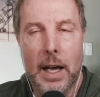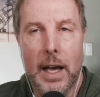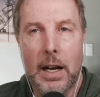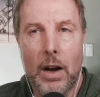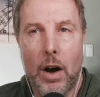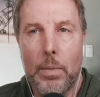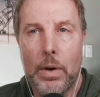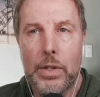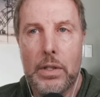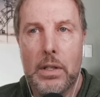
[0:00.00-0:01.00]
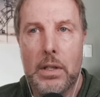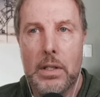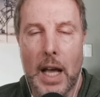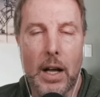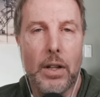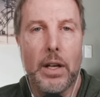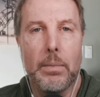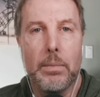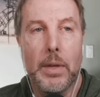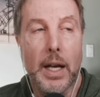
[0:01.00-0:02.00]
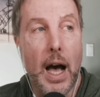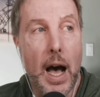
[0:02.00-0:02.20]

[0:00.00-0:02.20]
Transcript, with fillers: And almost tell them, like,